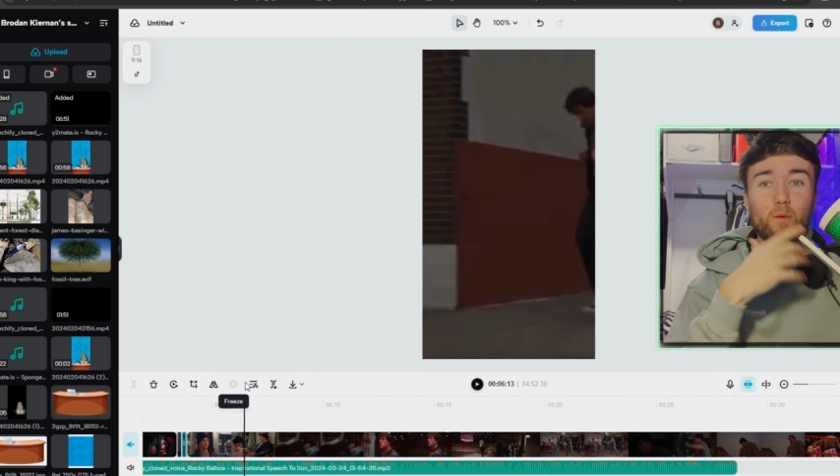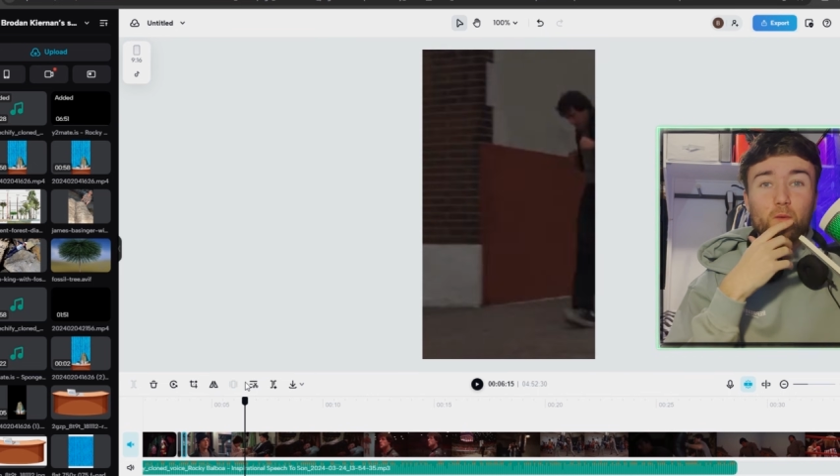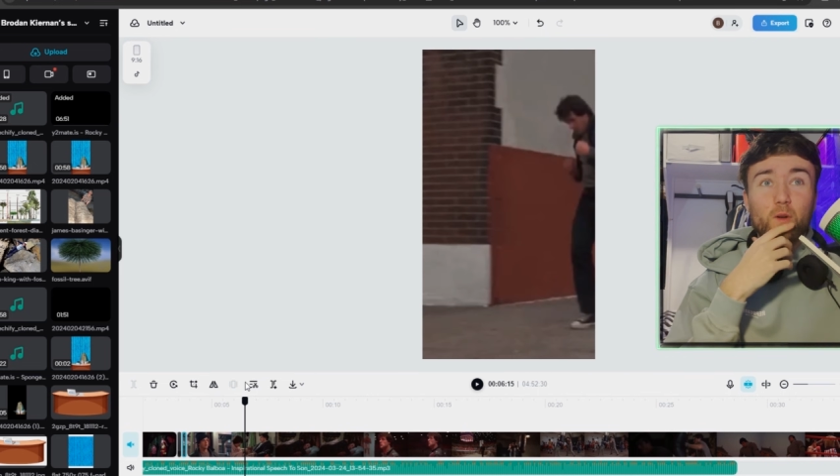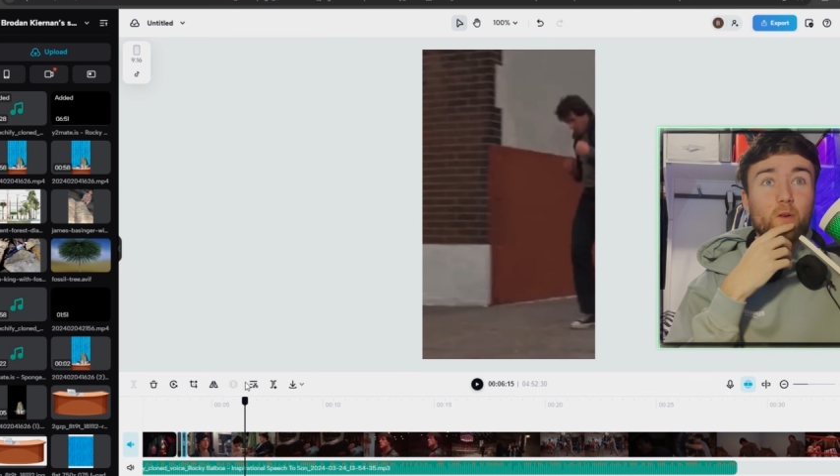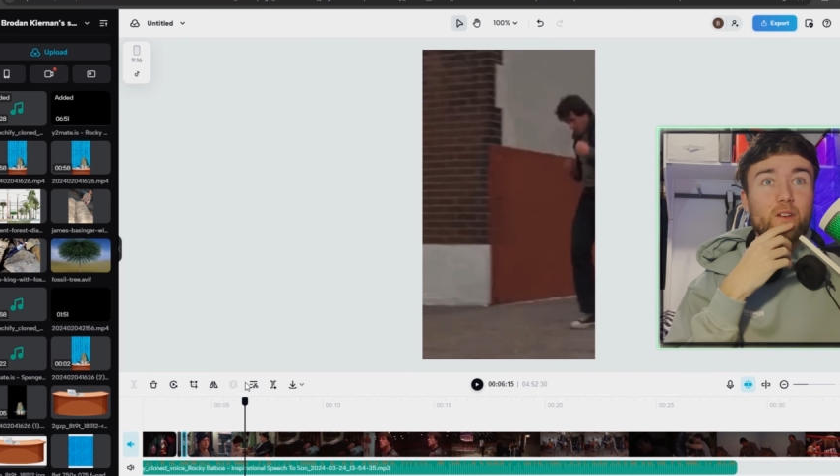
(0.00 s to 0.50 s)
We
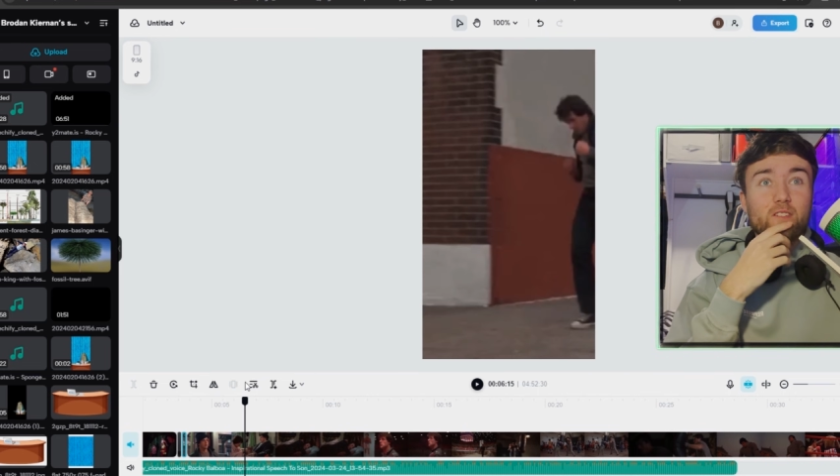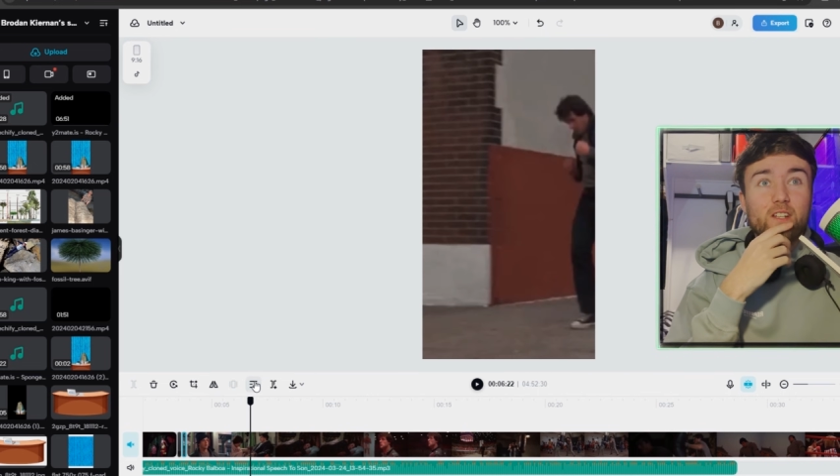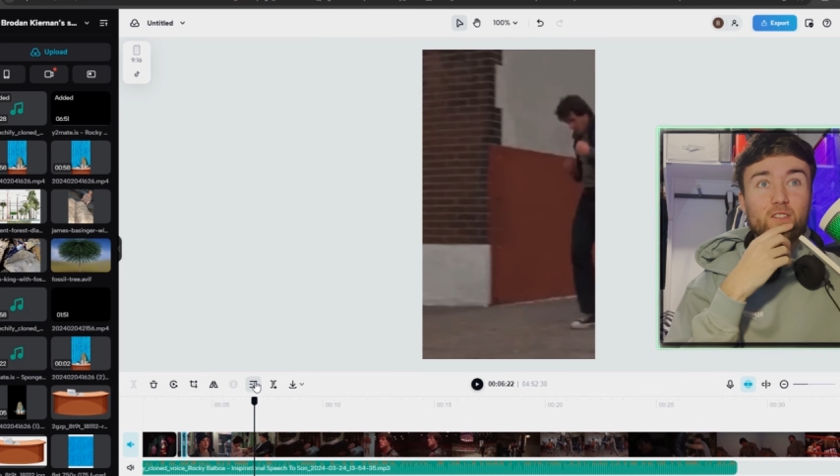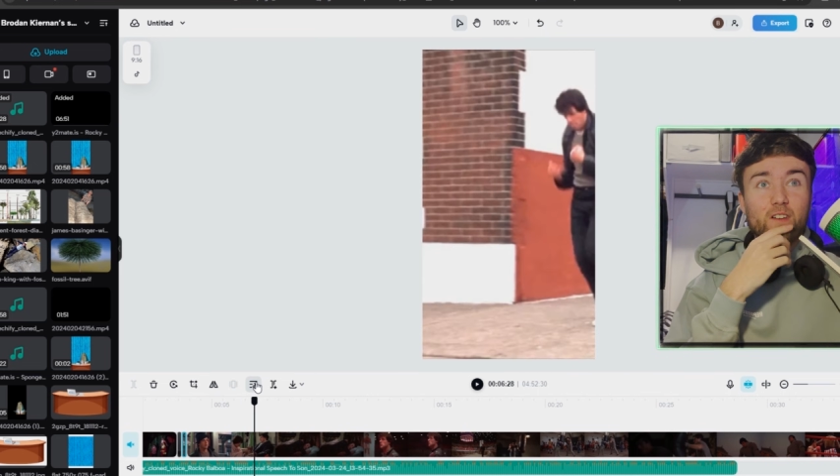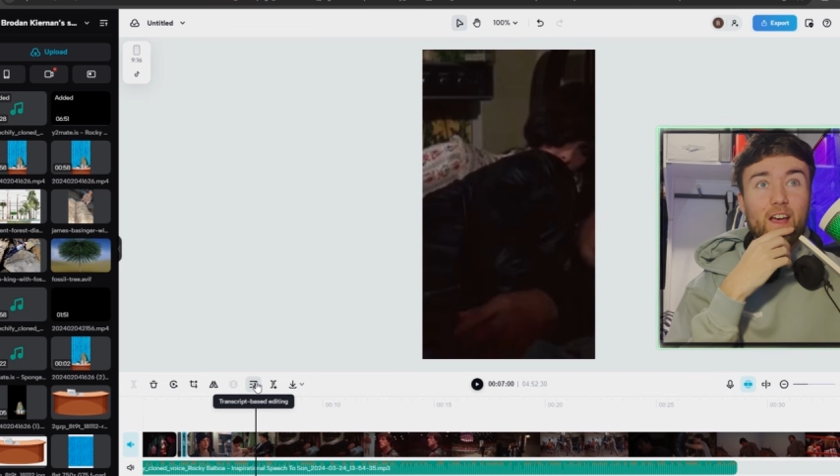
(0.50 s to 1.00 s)
don't give
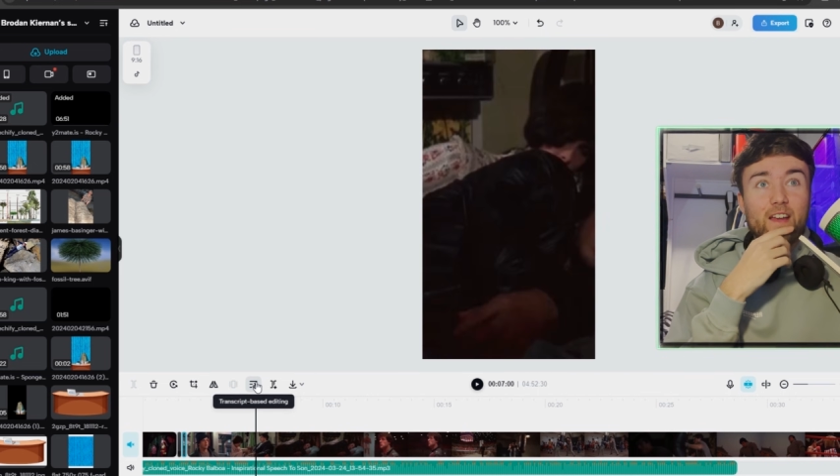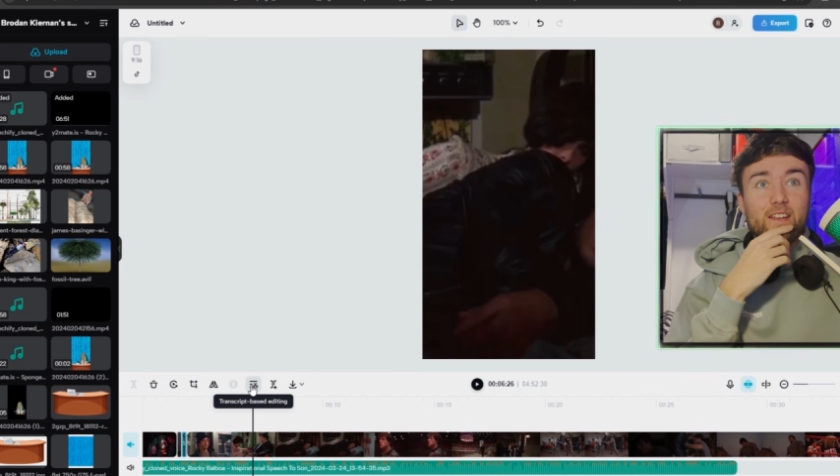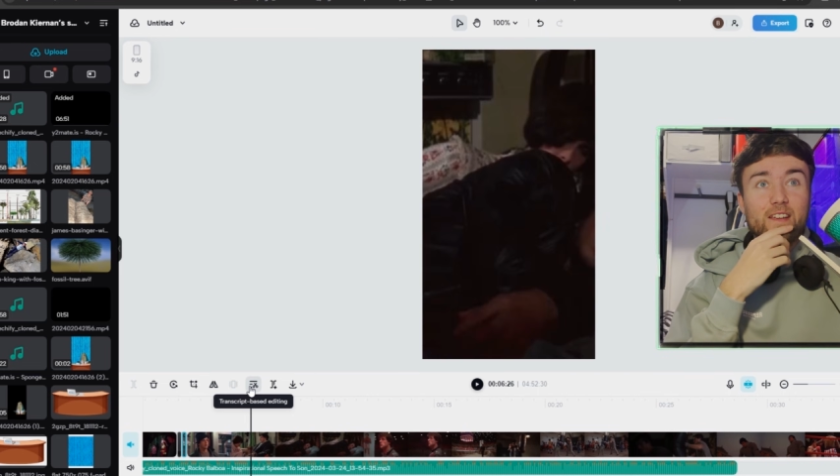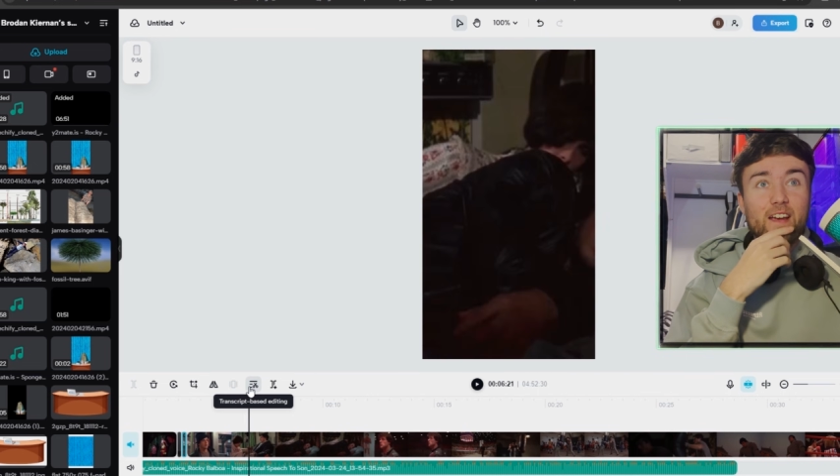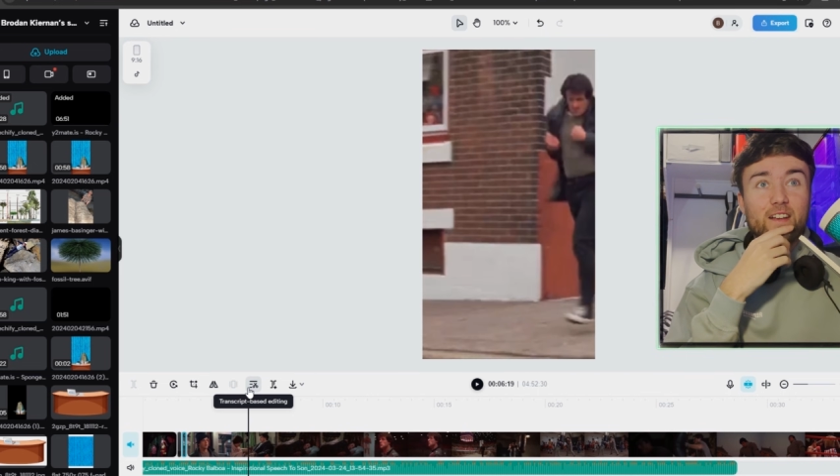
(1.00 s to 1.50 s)
TikTok
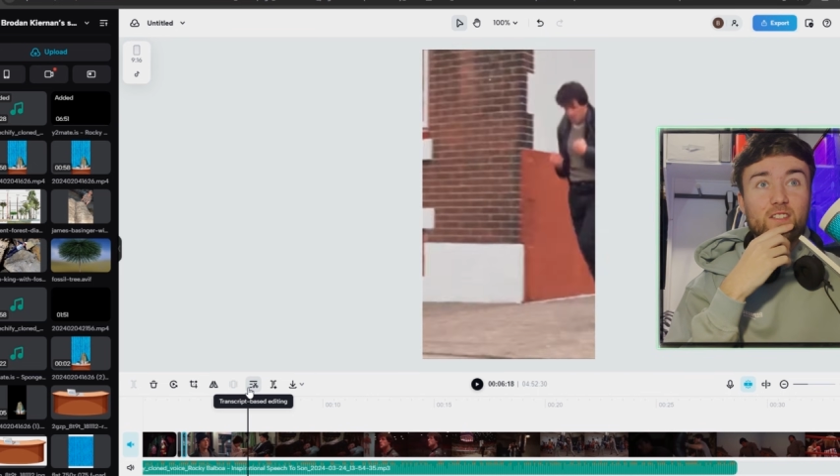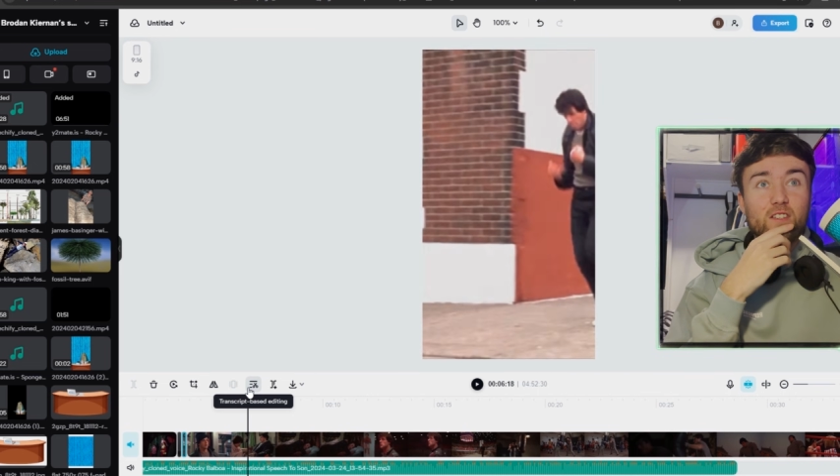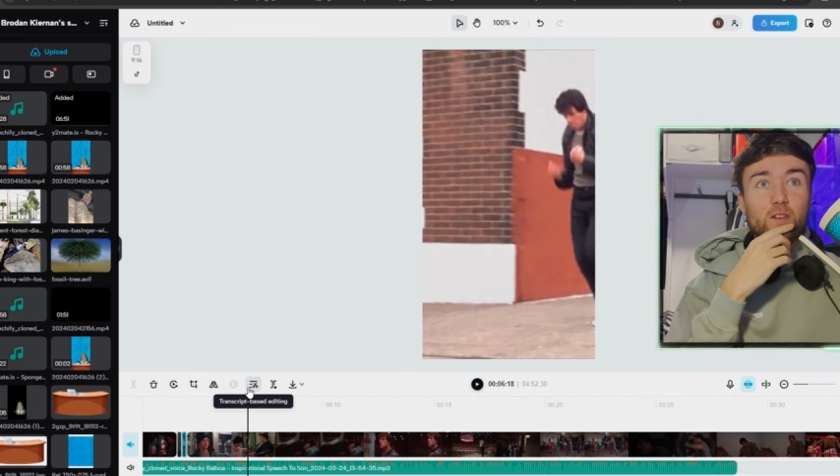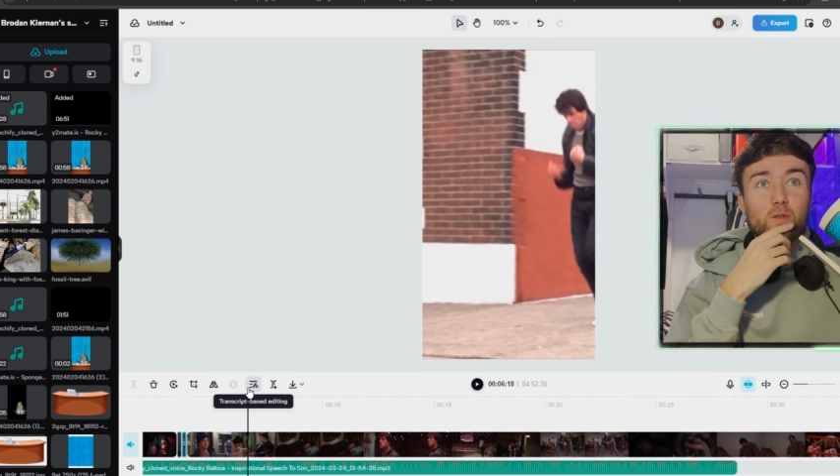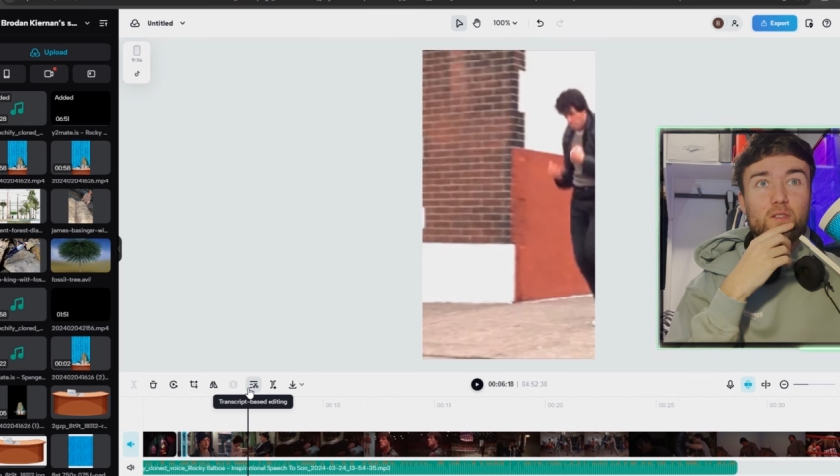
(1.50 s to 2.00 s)
any
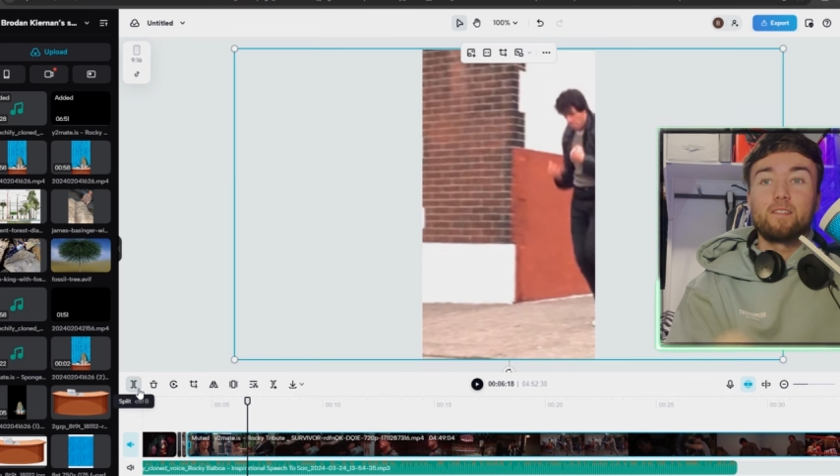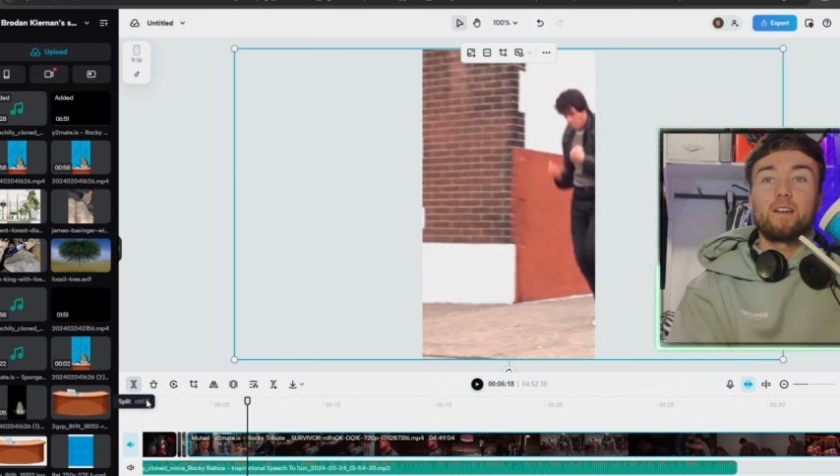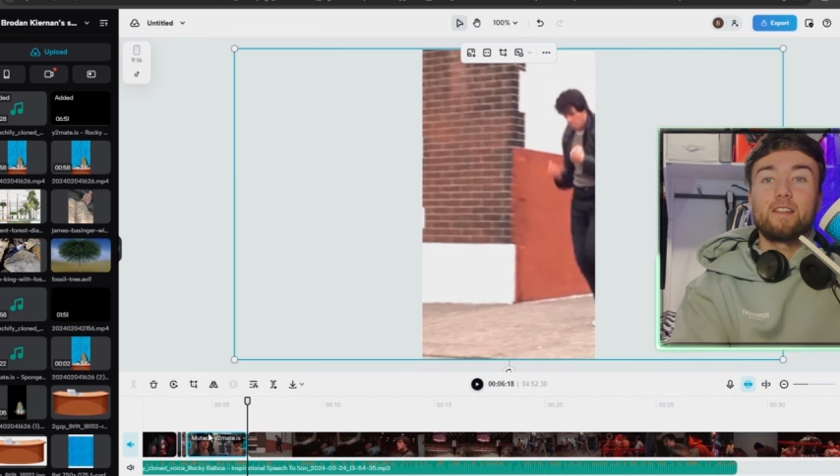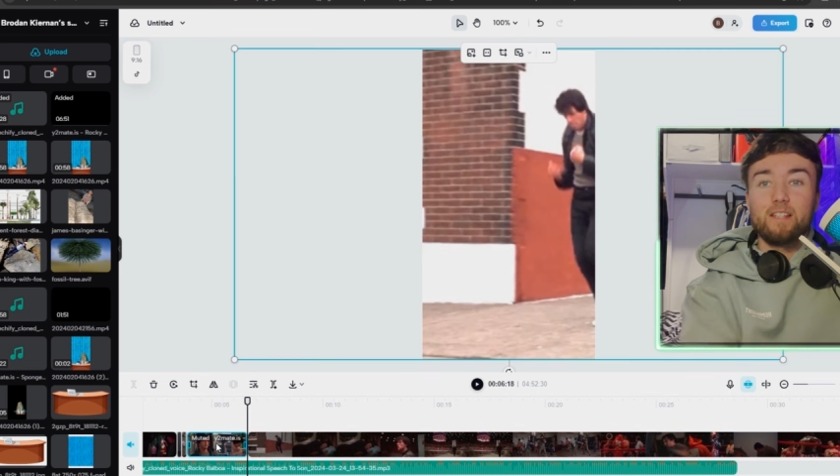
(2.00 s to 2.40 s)
excuse into